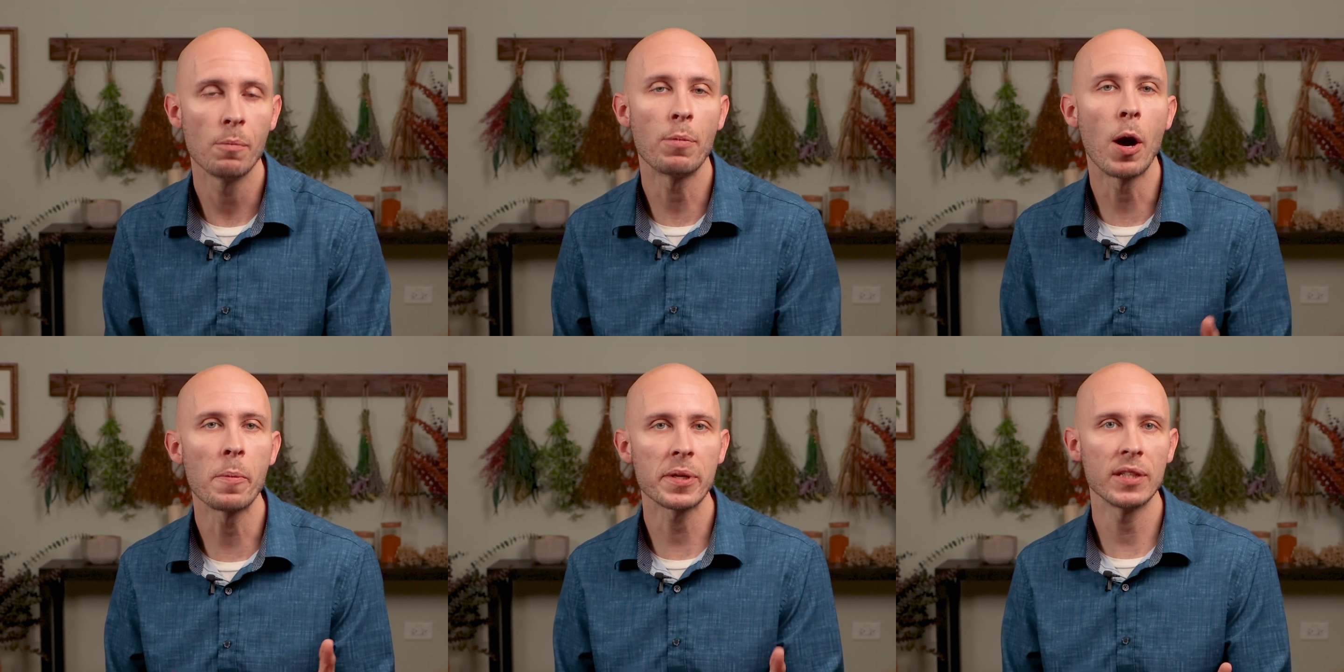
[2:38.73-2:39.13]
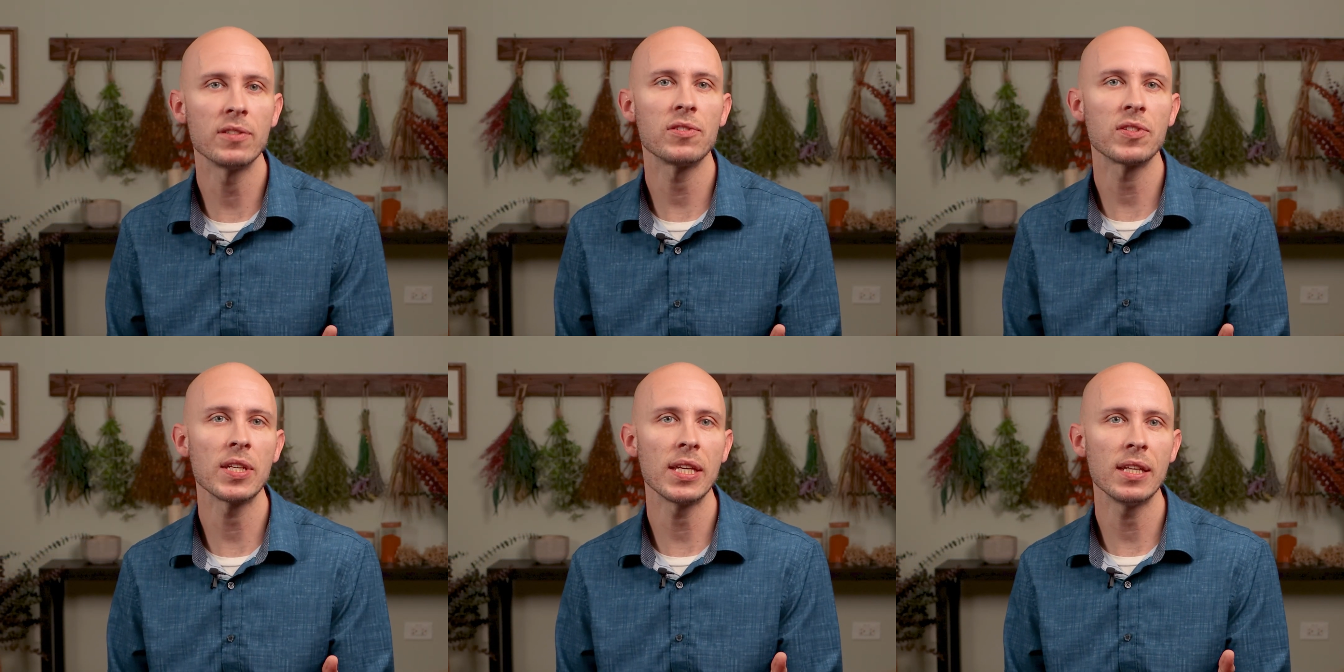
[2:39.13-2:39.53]

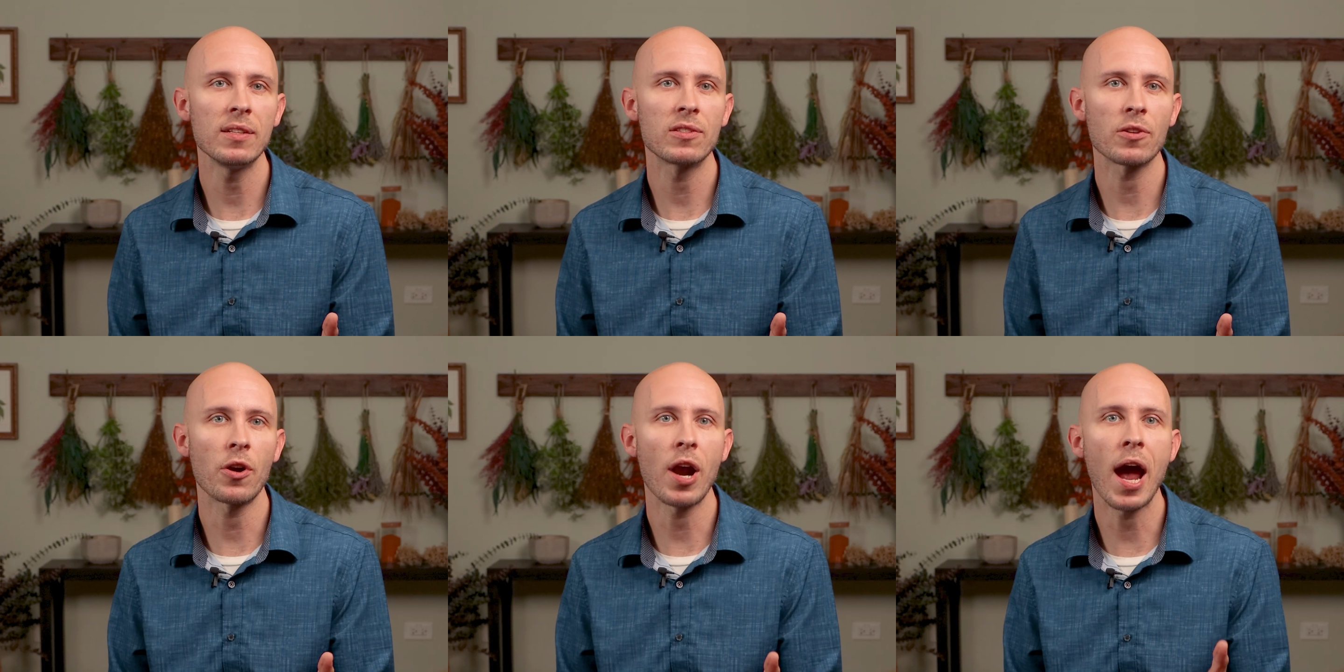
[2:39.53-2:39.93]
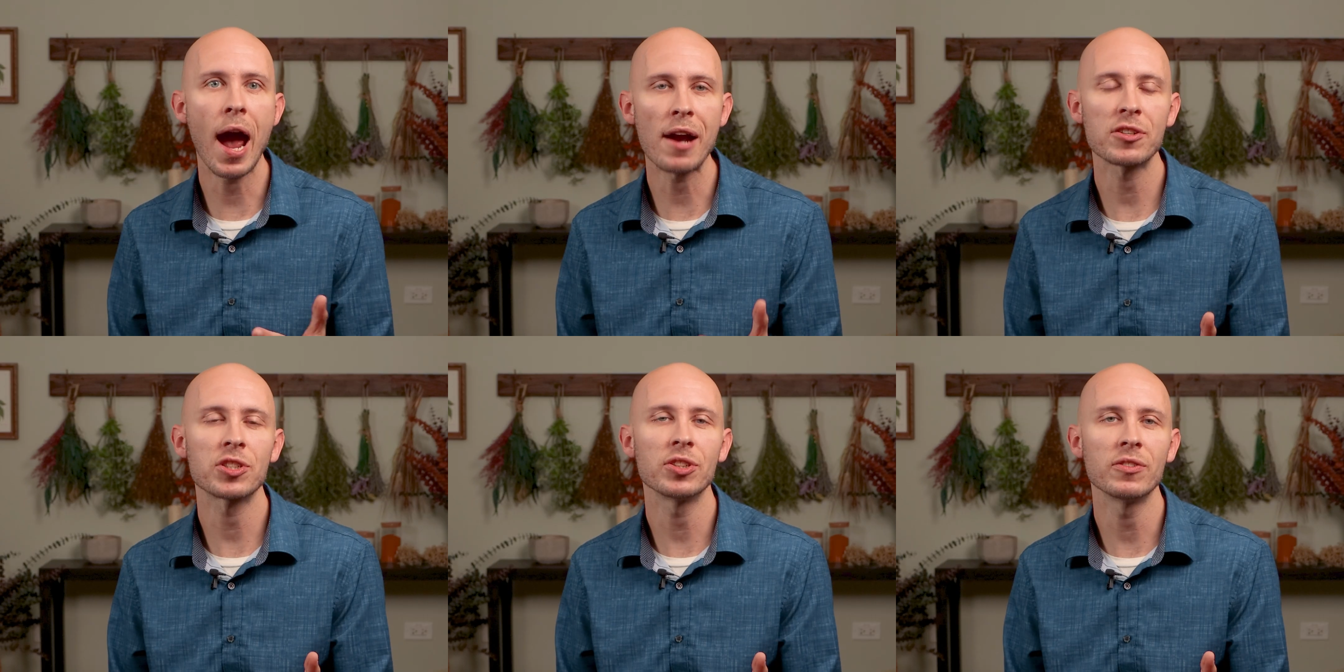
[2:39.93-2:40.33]
pumpkin seeds are
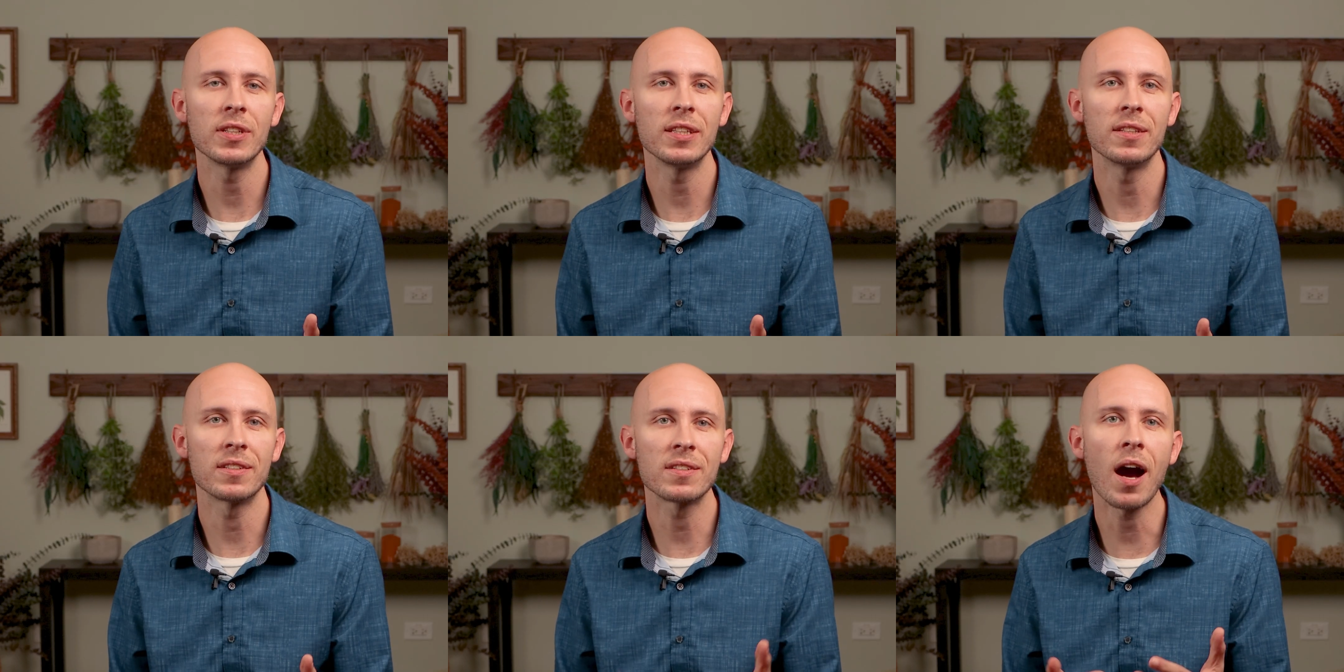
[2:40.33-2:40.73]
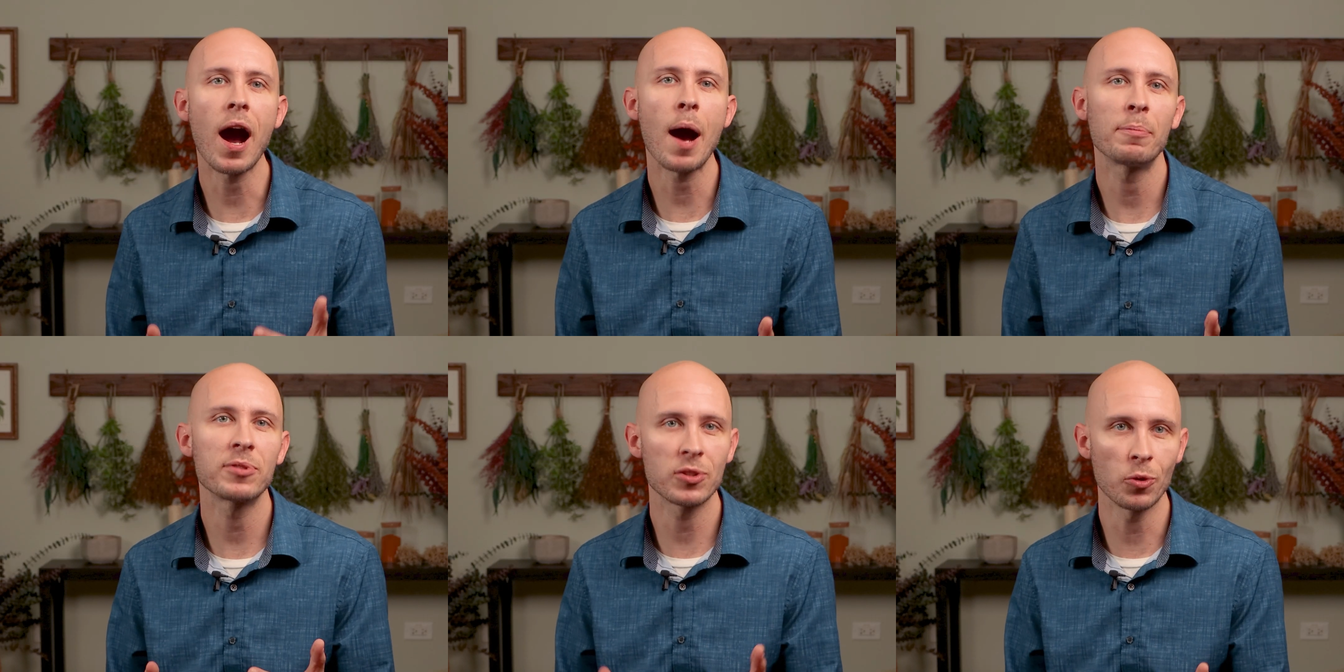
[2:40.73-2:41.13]
actually the
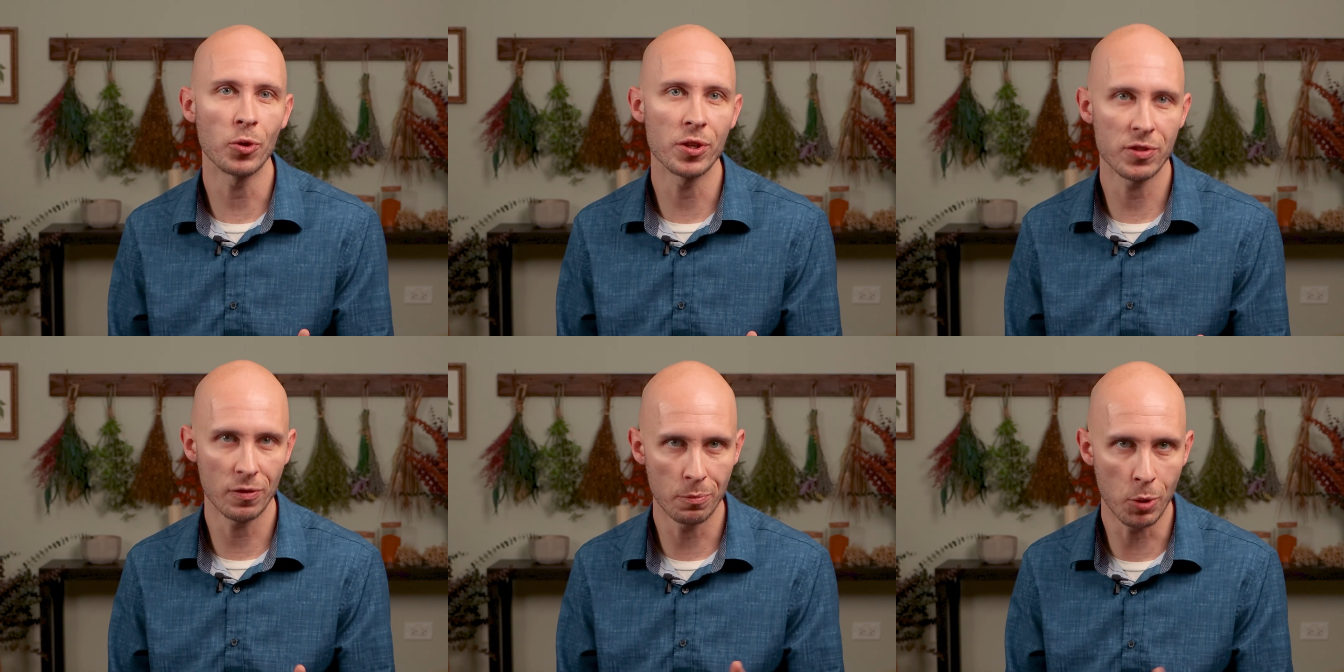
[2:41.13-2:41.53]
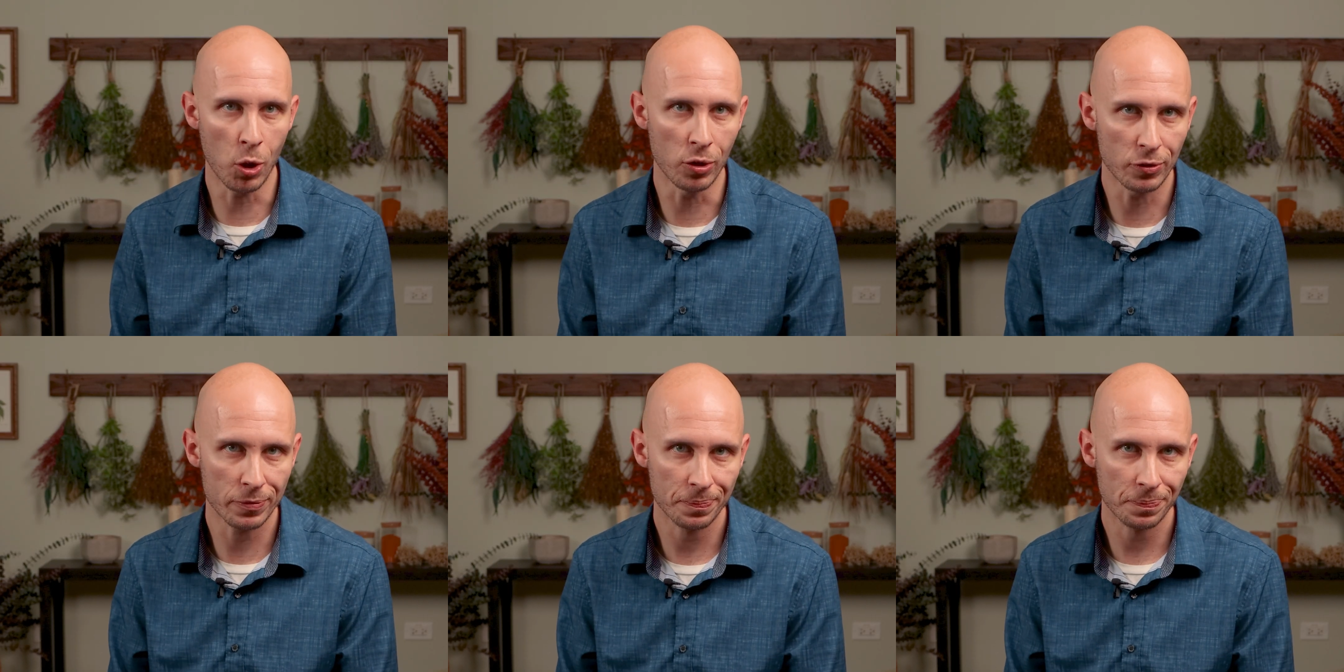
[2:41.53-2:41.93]
top source of
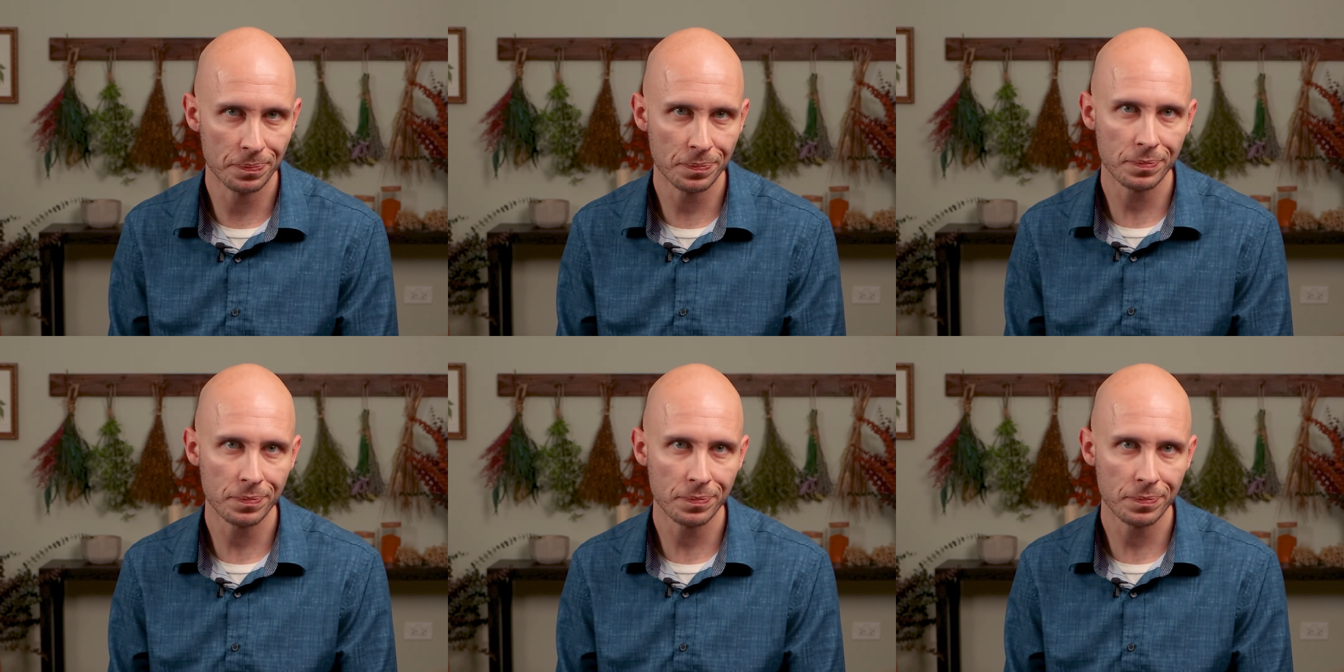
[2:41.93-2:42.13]
both.